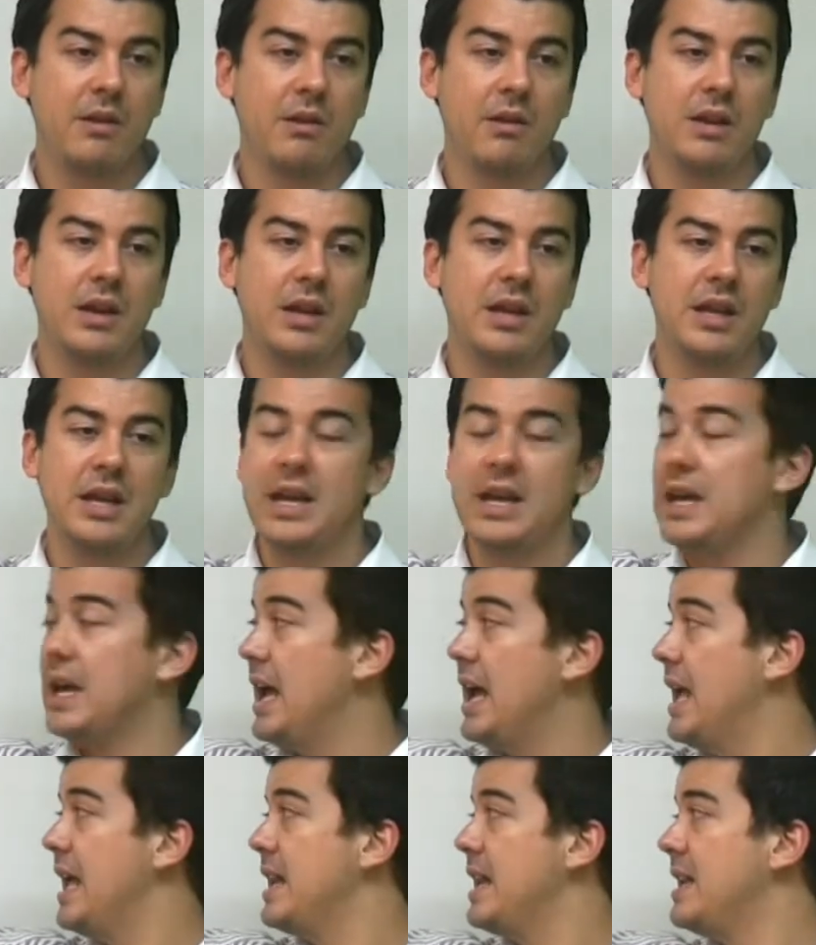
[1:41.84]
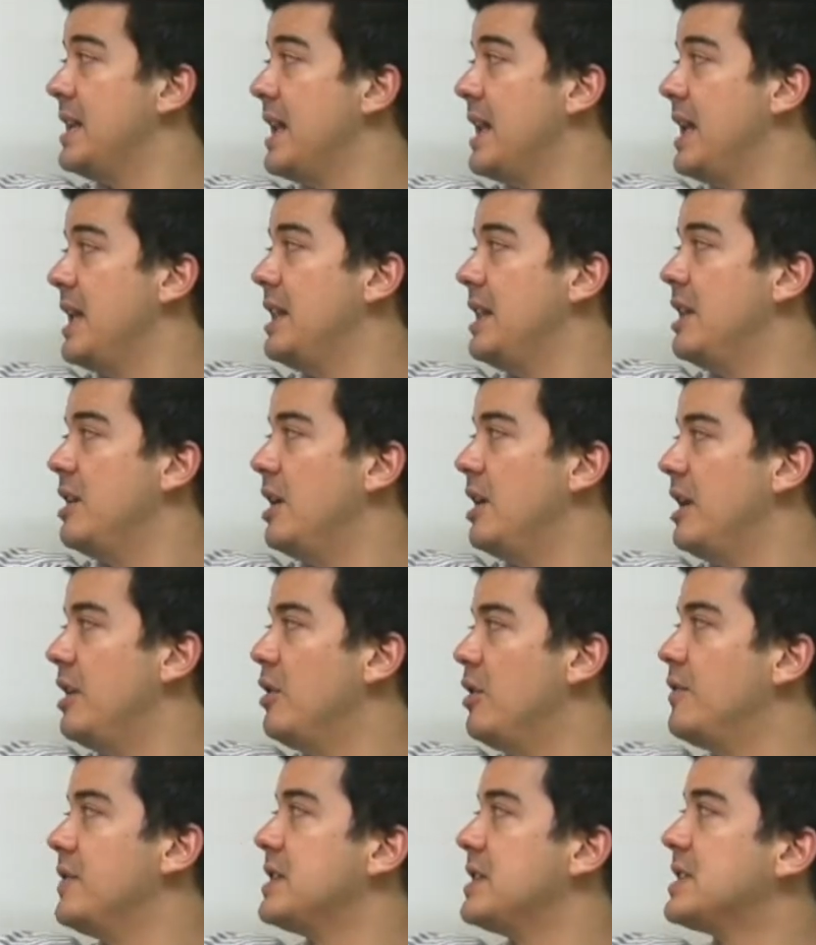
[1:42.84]
Right? And
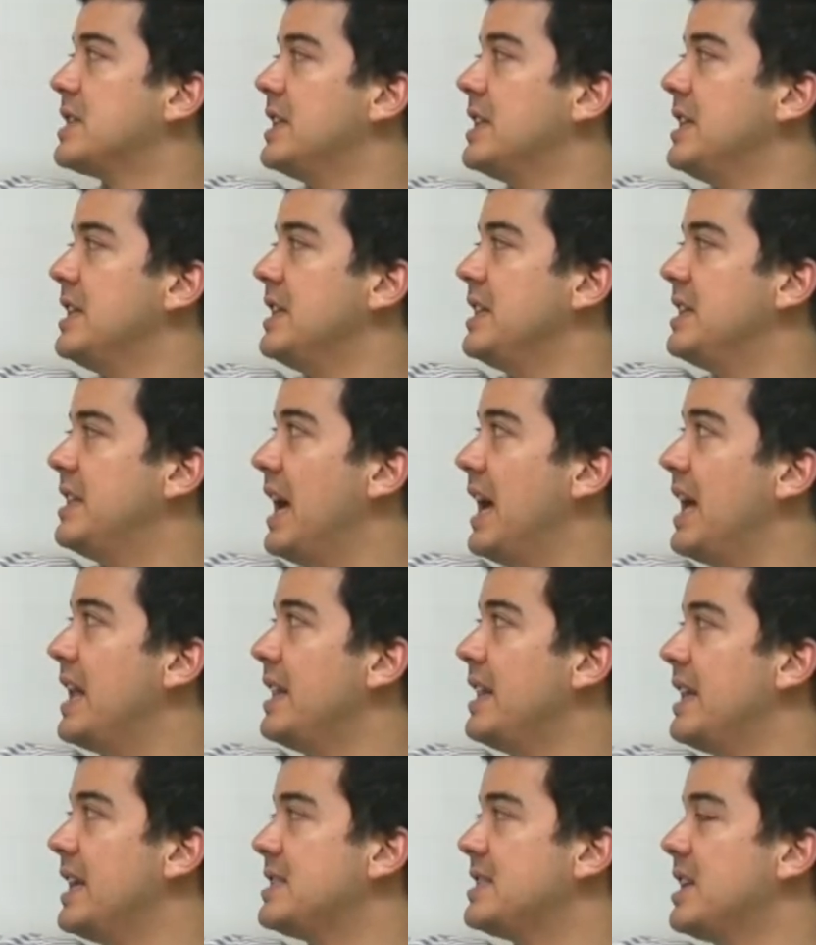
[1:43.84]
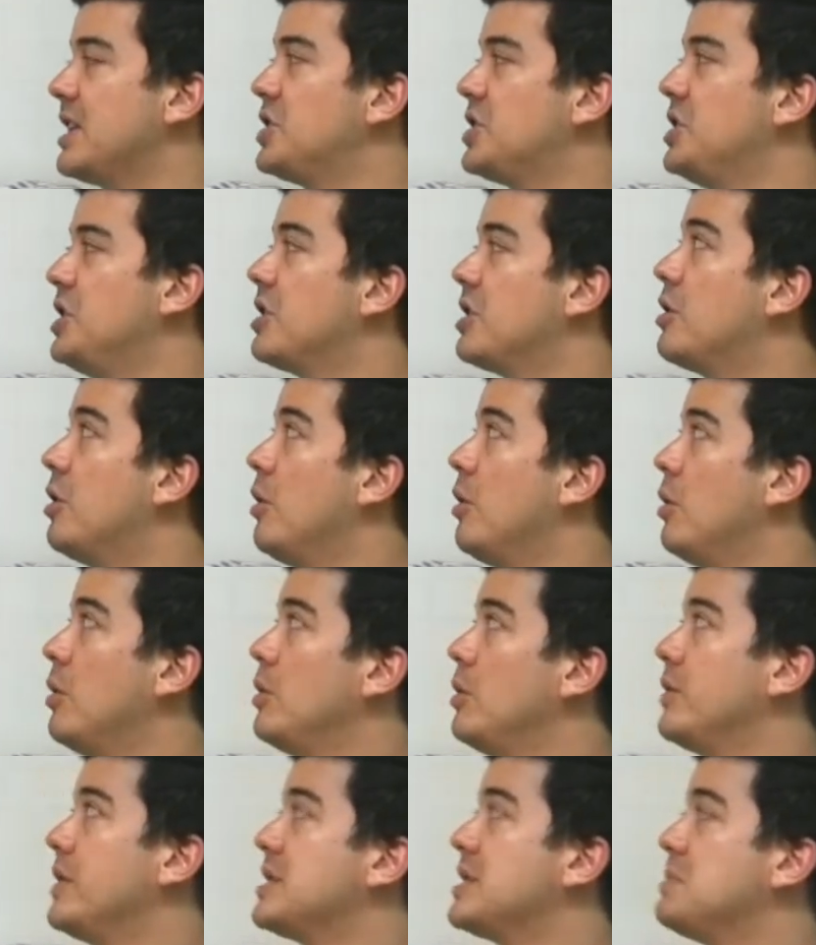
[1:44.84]
obviously that's actually a
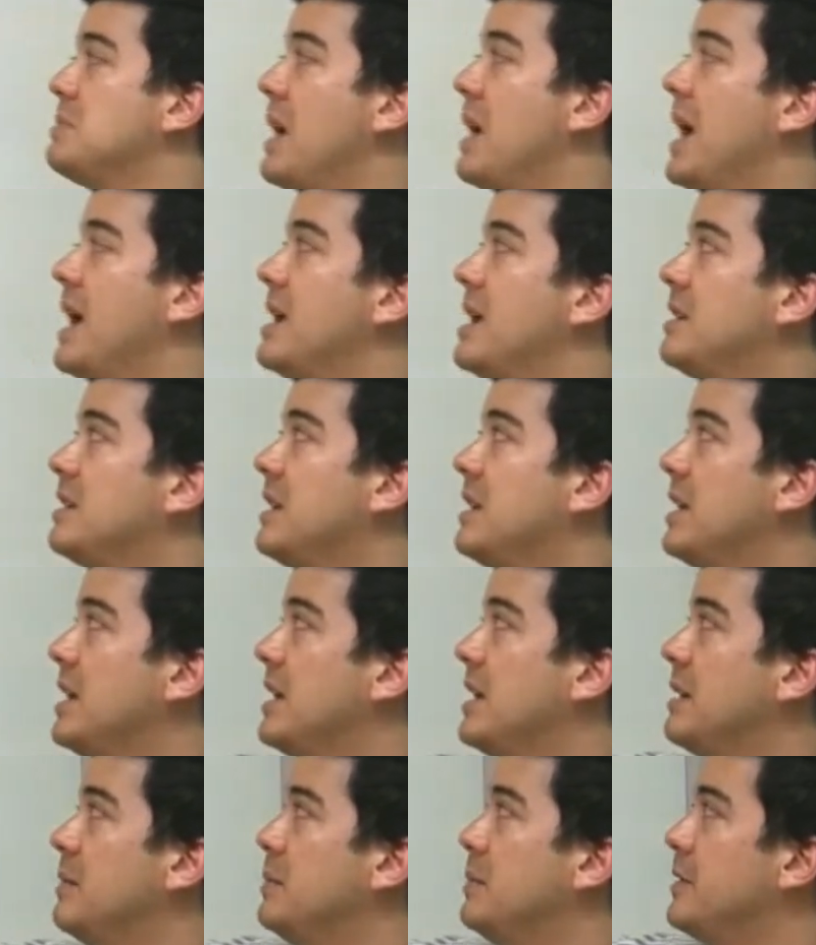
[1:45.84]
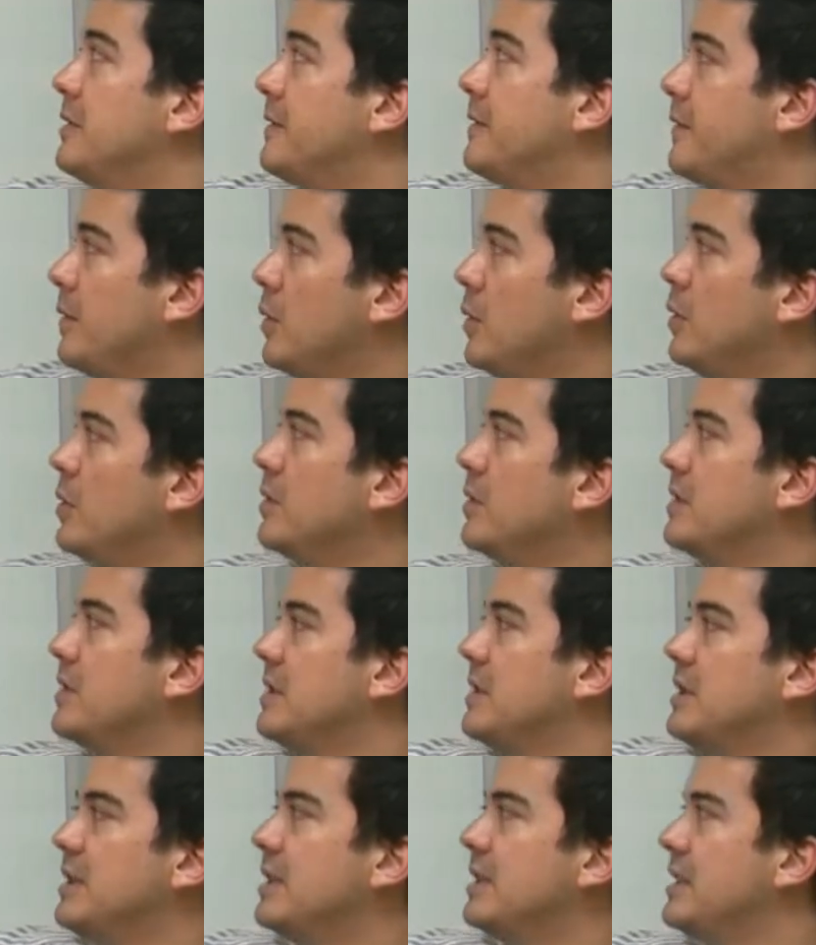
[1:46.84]
call that's made before
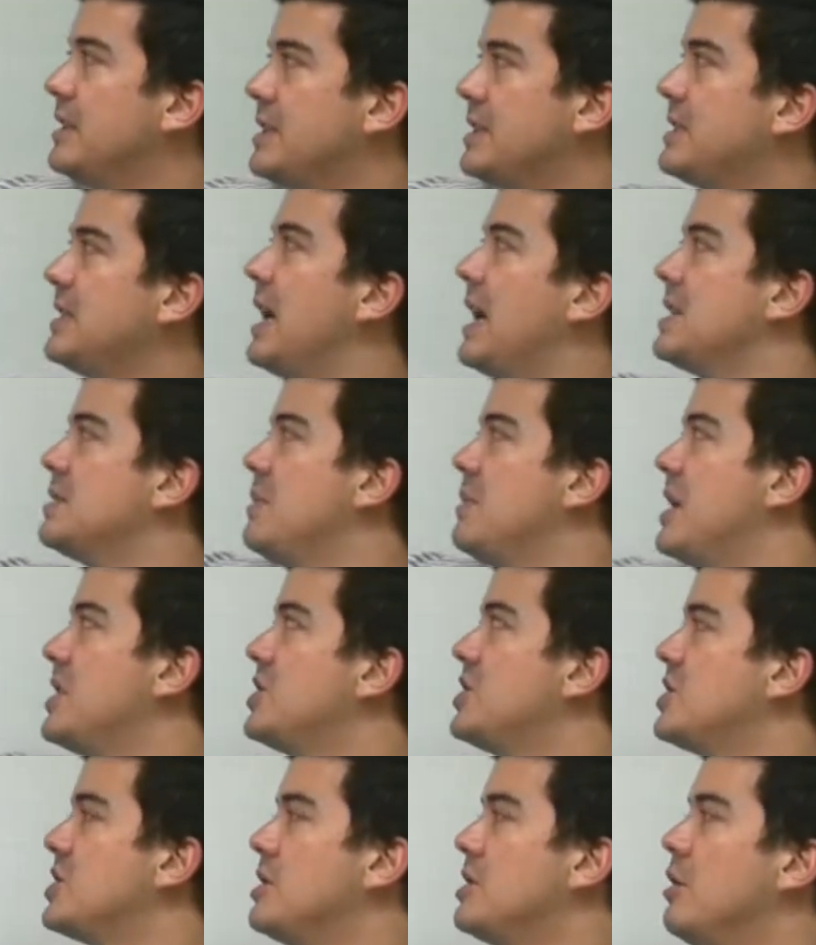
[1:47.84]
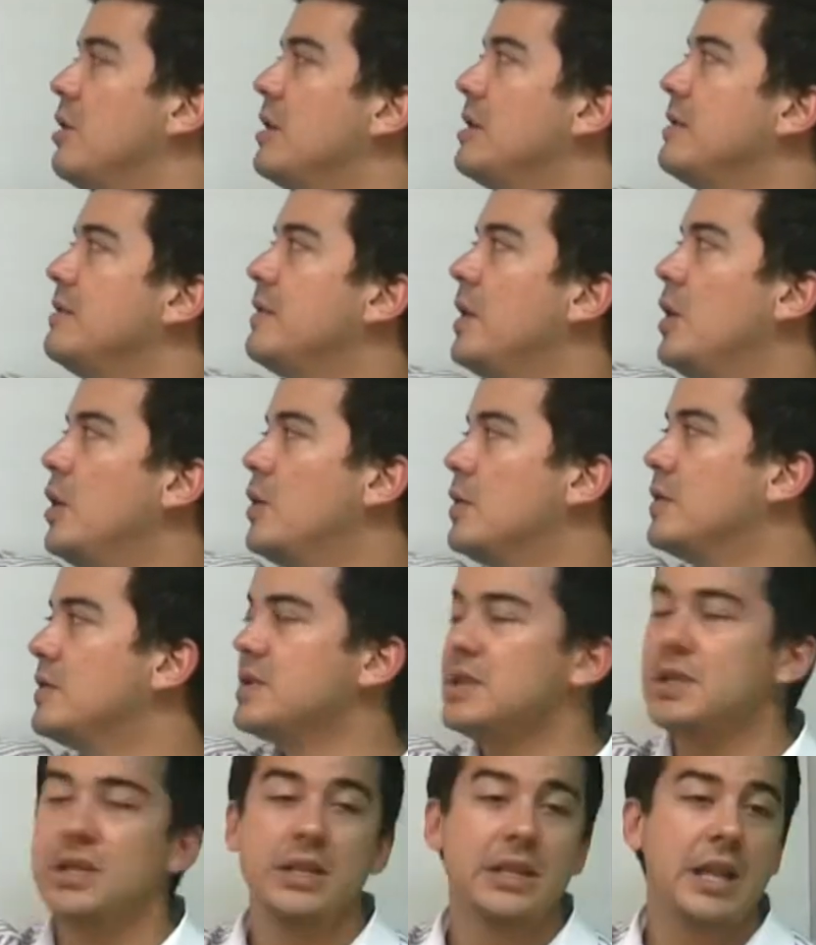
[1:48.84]
the sales manager is not
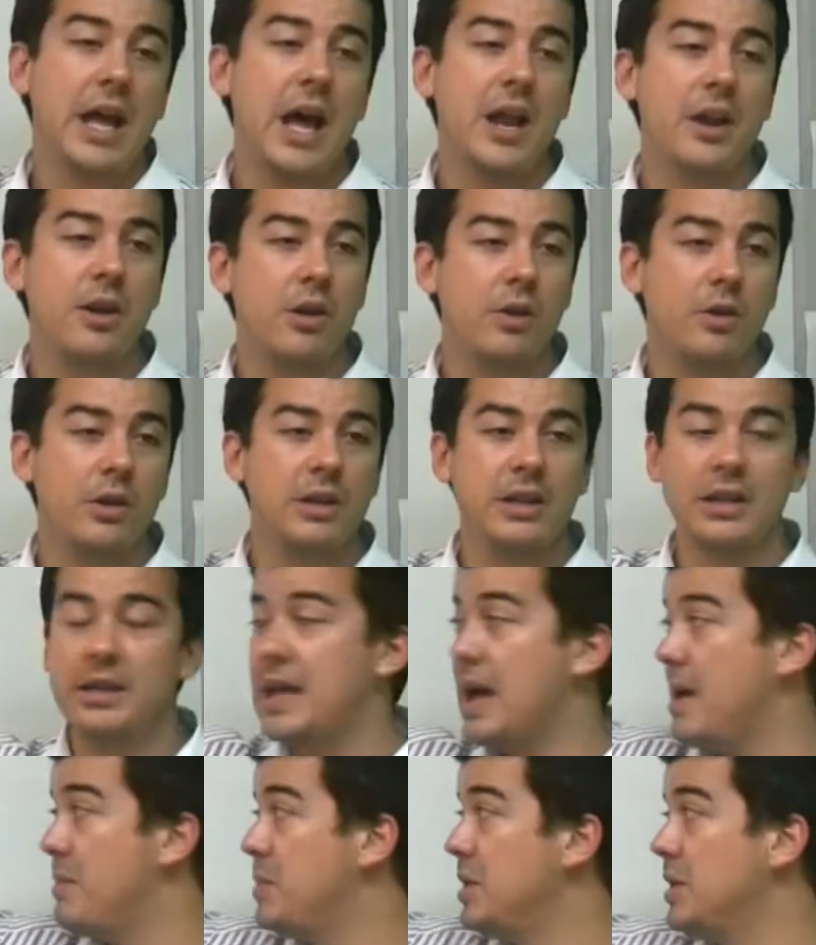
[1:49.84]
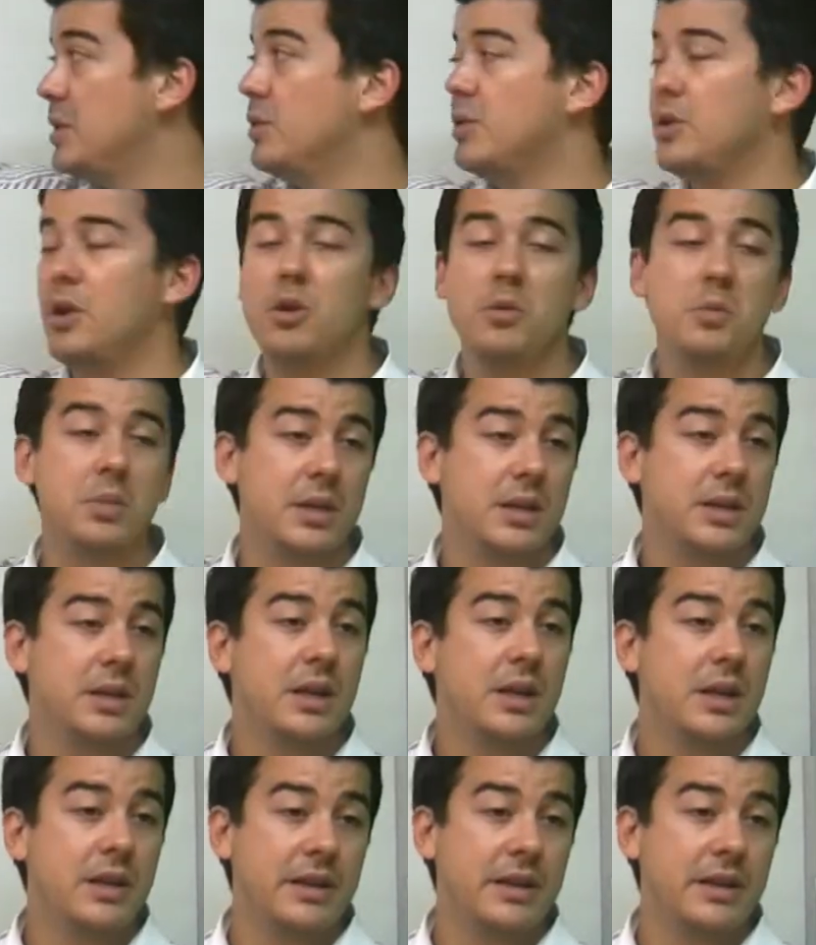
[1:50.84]
involved in that bid or no bid.